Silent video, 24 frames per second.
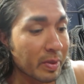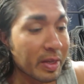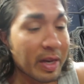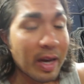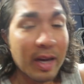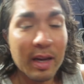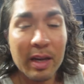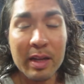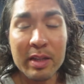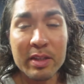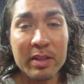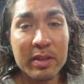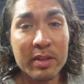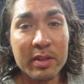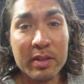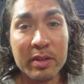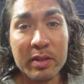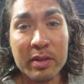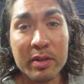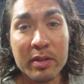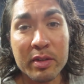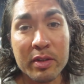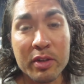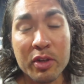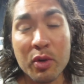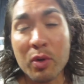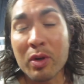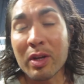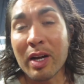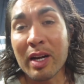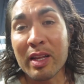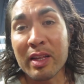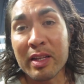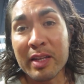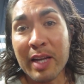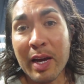But yeah, it's 2
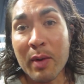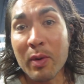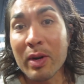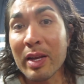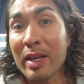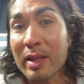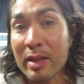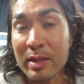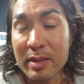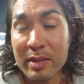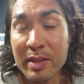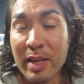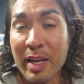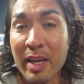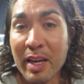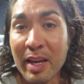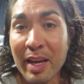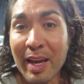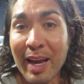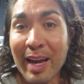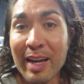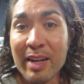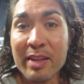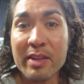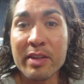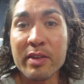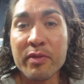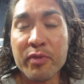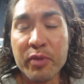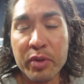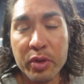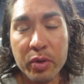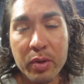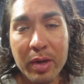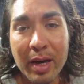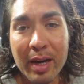o'clock in the day. I want to get this thing edited
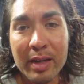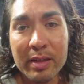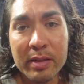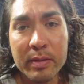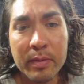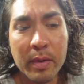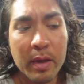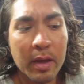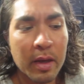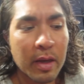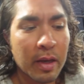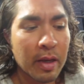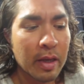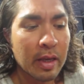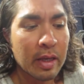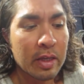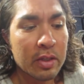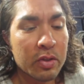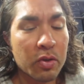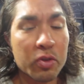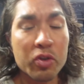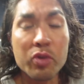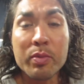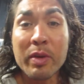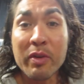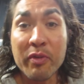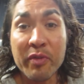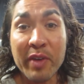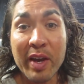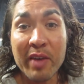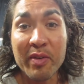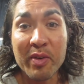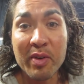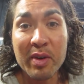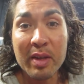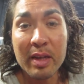for you guys. So do me a
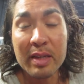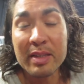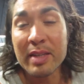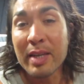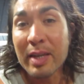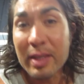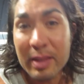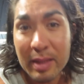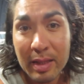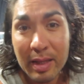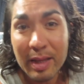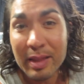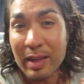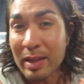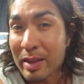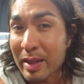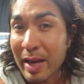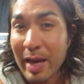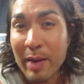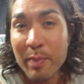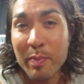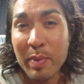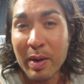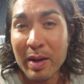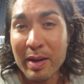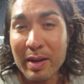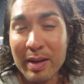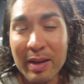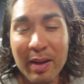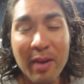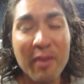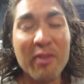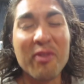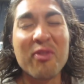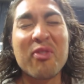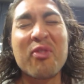favor, let's hit the like
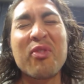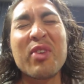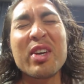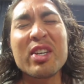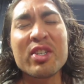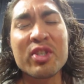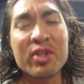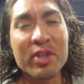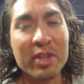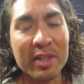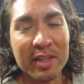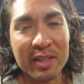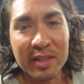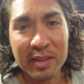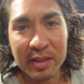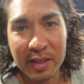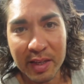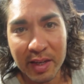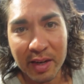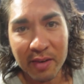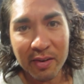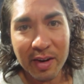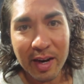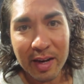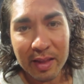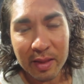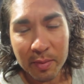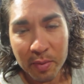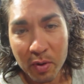button viciously, all right?